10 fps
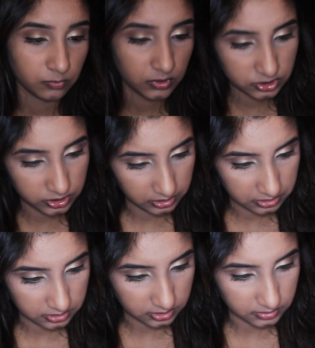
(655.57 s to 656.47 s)
what shade
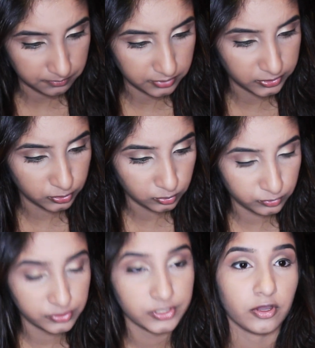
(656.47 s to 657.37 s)
is this?
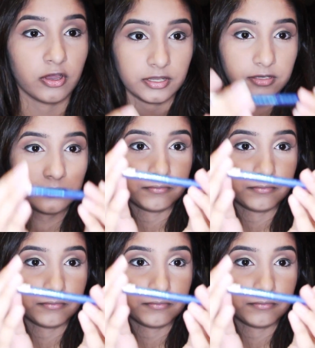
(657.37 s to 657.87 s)
Blue neon.